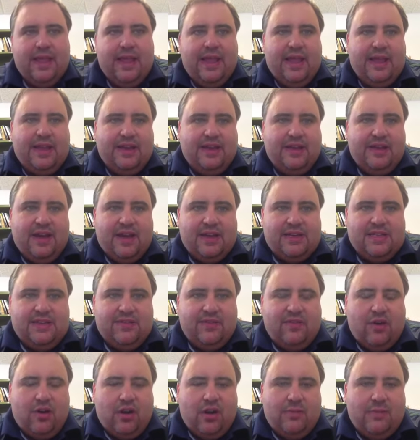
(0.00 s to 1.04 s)
In
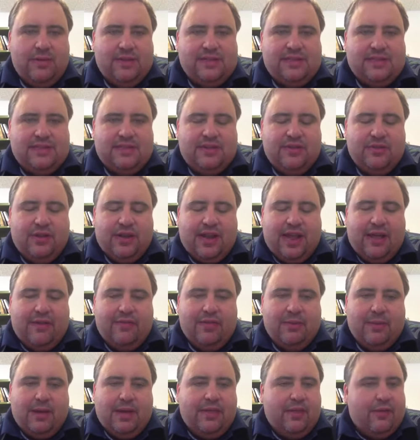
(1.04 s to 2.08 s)
deductive arguments, you can have
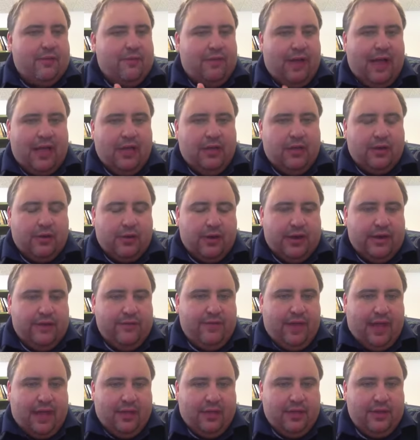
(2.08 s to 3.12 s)
them either valid or
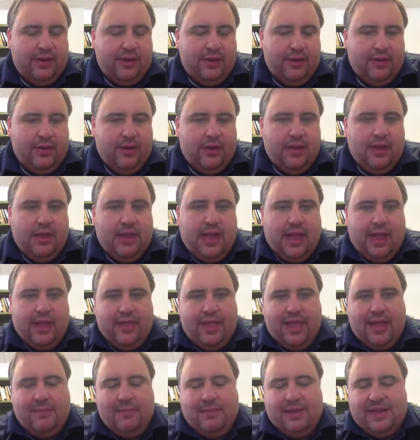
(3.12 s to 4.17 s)
invalid, and
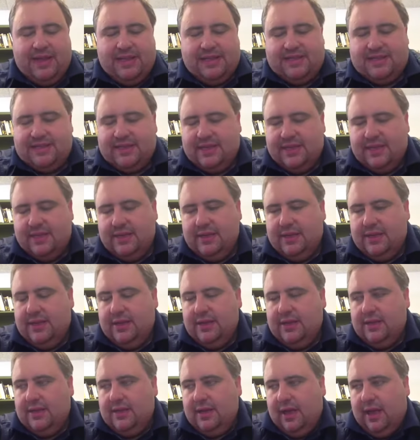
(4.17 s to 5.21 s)
that means that
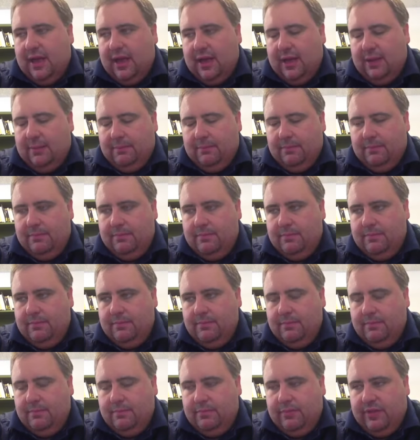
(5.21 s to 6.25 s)

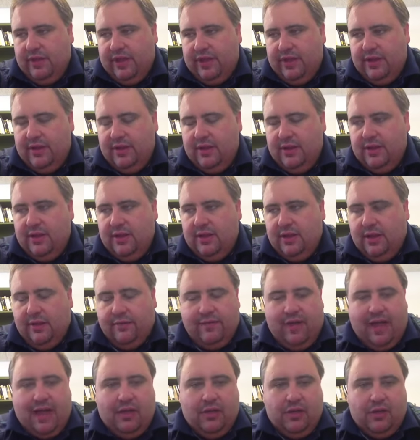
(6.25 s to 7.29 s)
that a
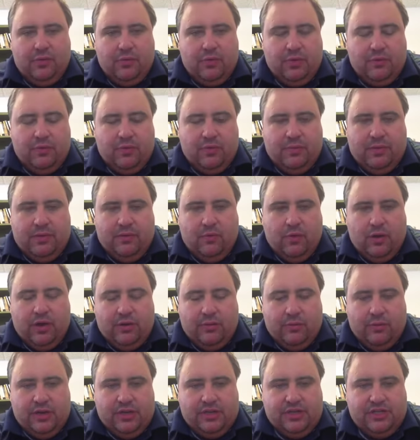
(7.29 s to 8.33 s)
valid one would be one
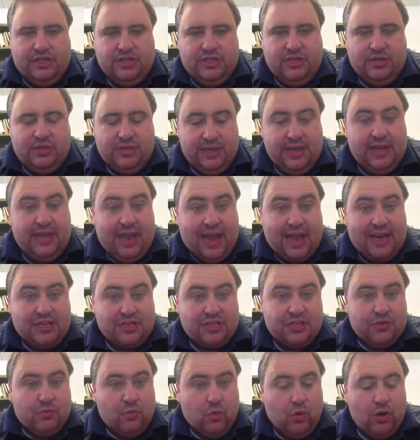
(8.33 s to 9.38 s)
in which it
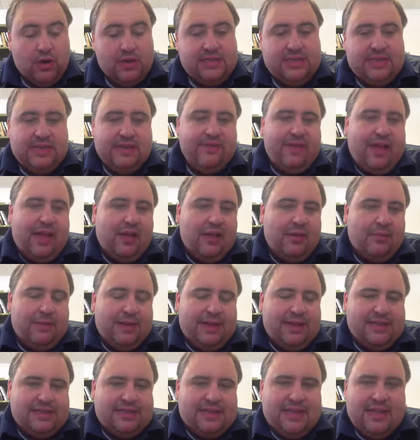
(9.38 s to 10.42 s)
actually works. Invalid
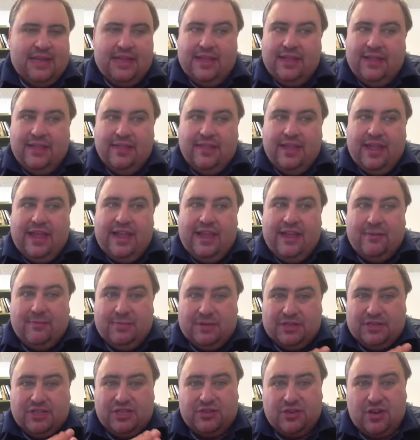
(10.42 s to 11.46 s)
means they have
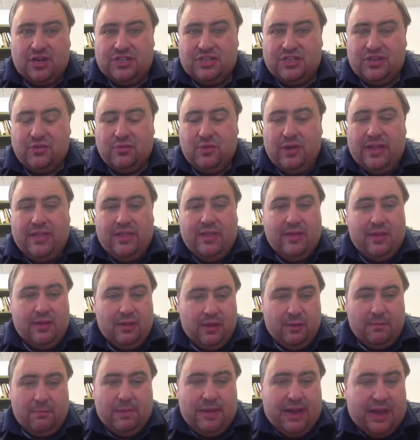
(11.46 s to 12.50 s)
been structured in a way that
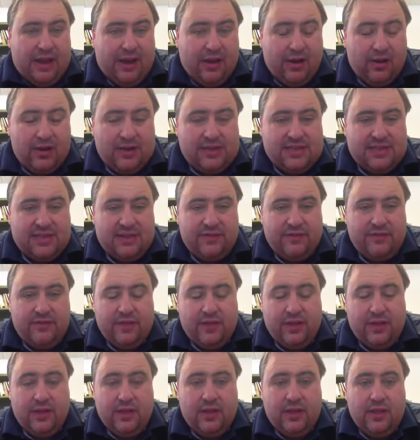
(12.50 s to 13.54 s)
appear as if
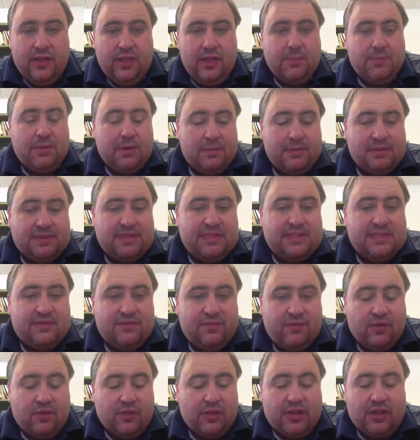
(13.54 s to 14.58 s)
the
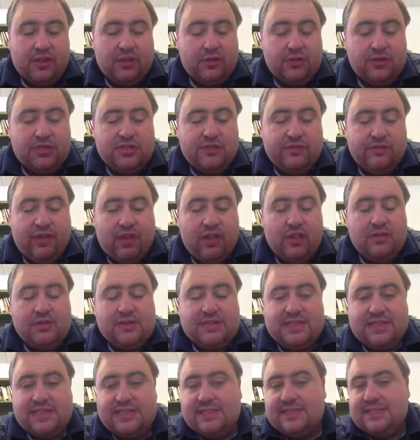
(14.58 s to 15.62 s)
premises or the conclusion
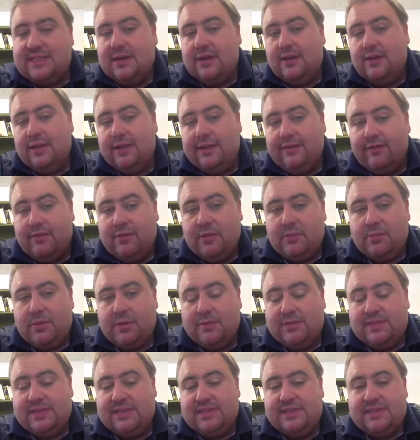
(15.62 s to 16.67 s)
follows necessarily from the
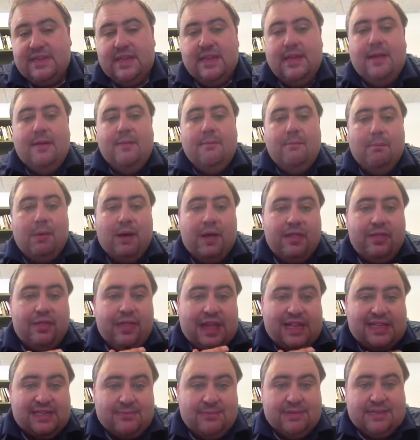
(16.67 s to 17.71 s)
premises, but
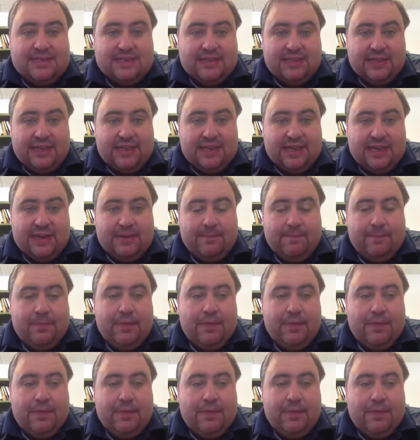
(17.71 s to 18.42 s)
that's misleading.